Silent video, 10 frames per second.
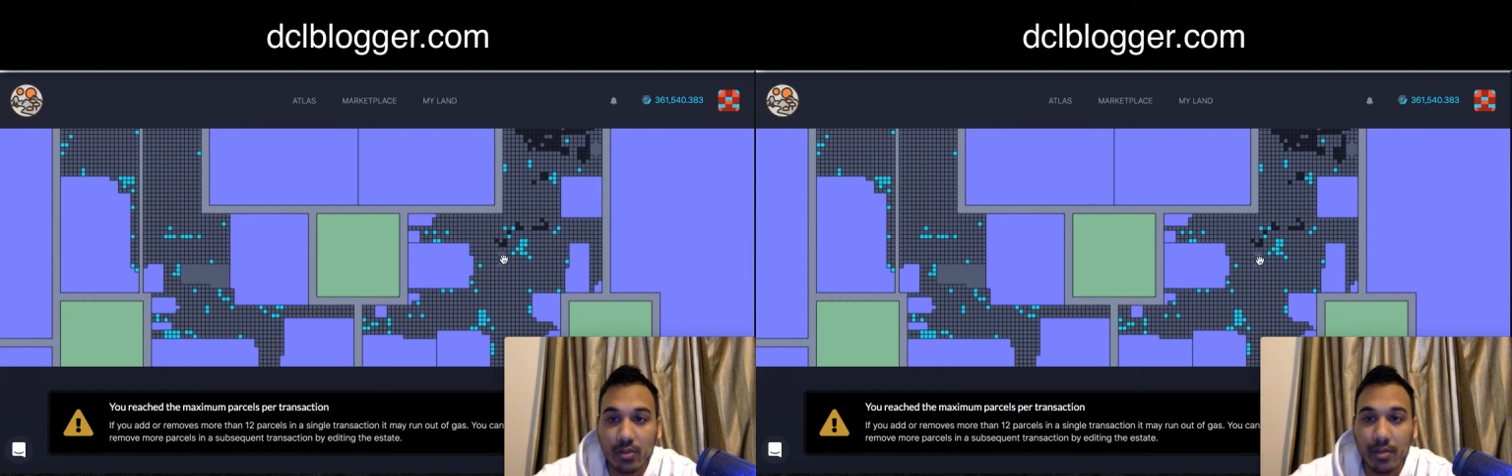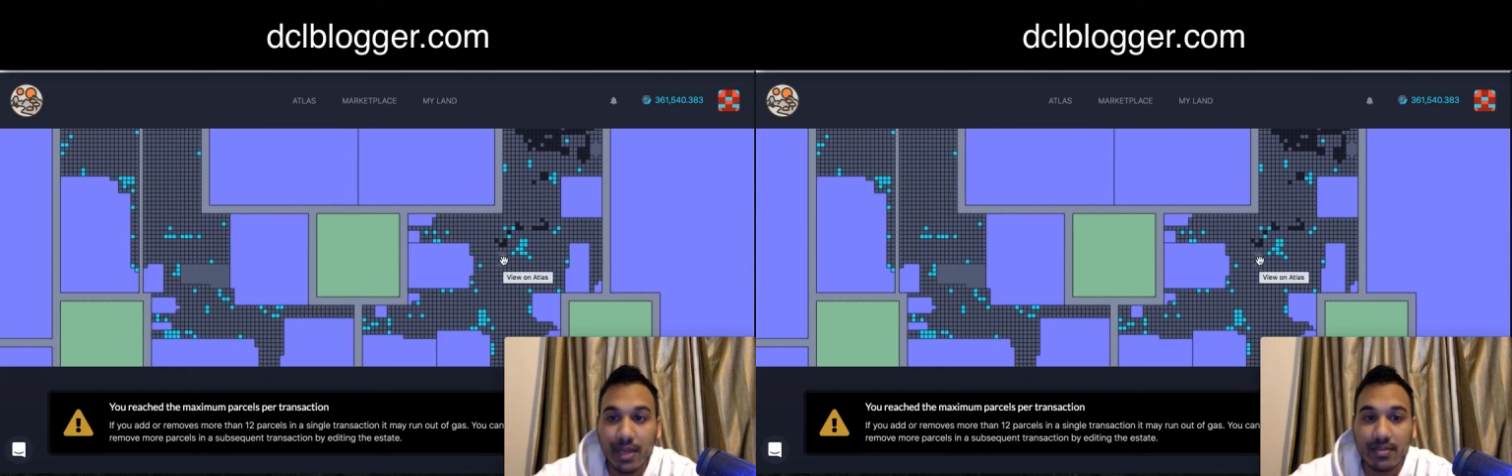
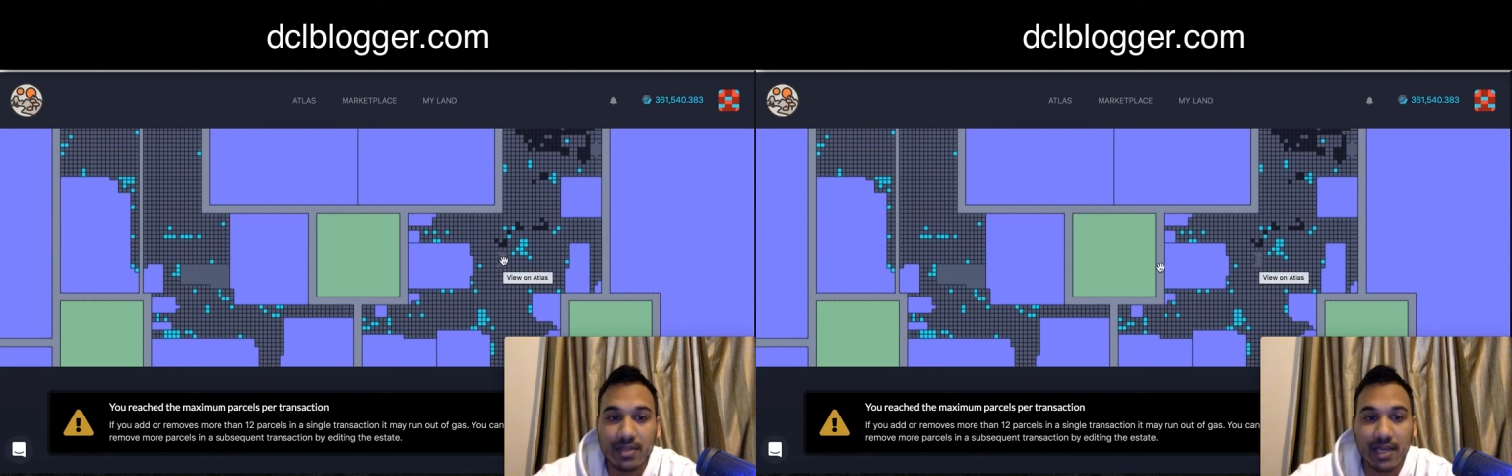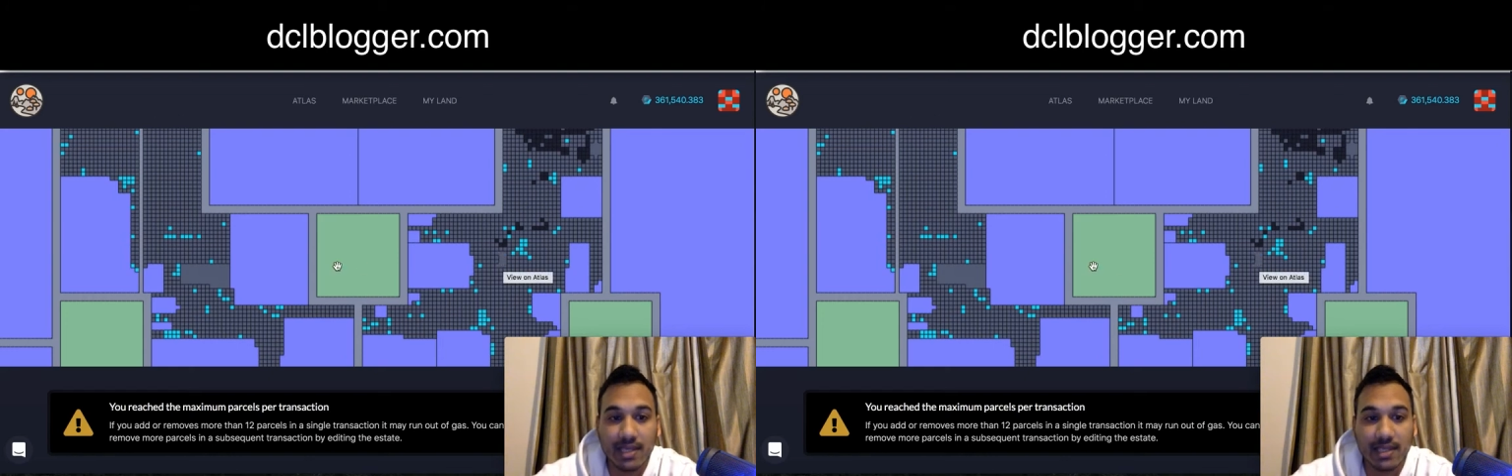or
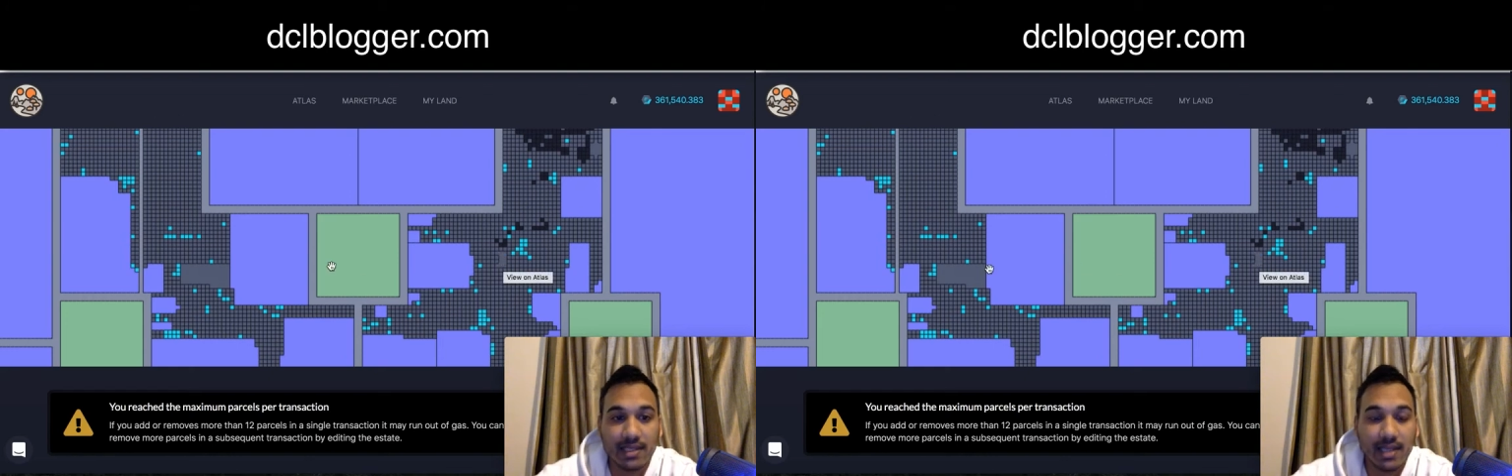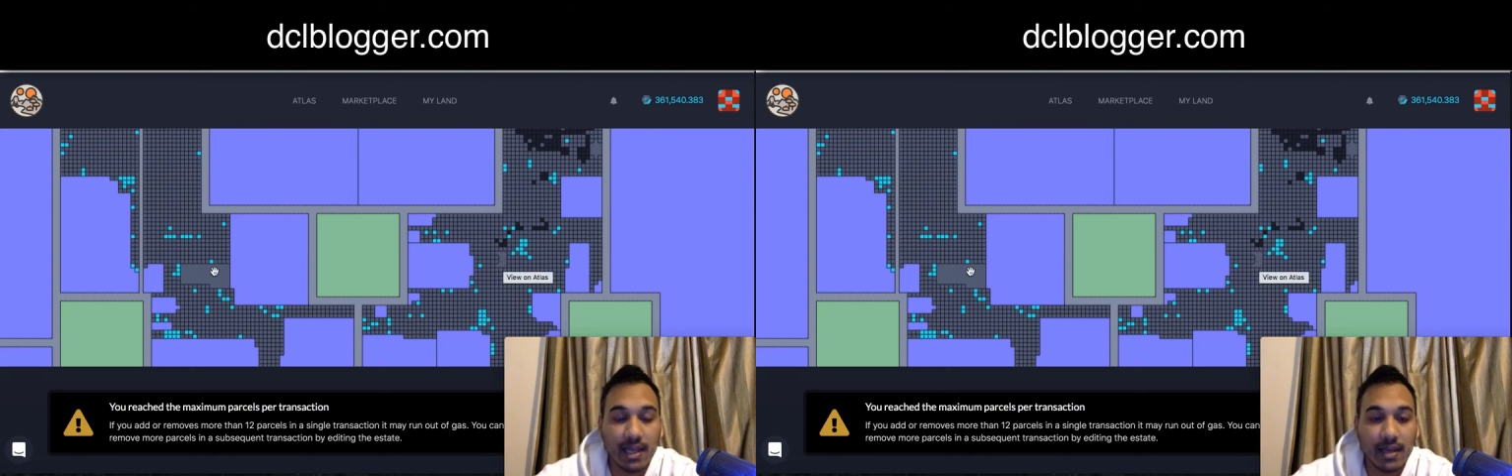medium-sized
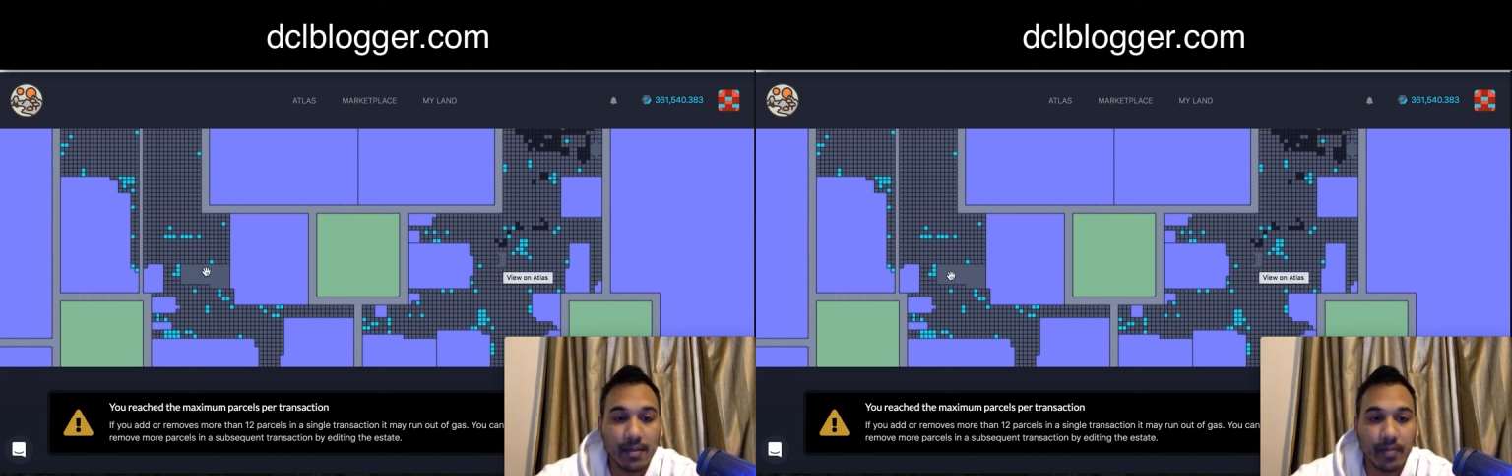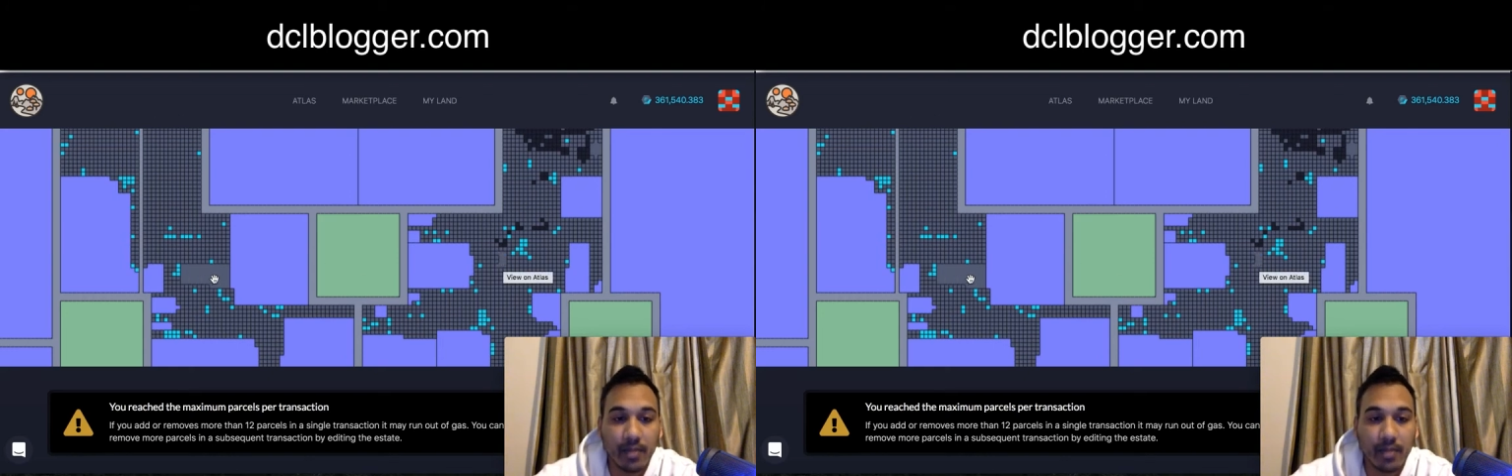estate.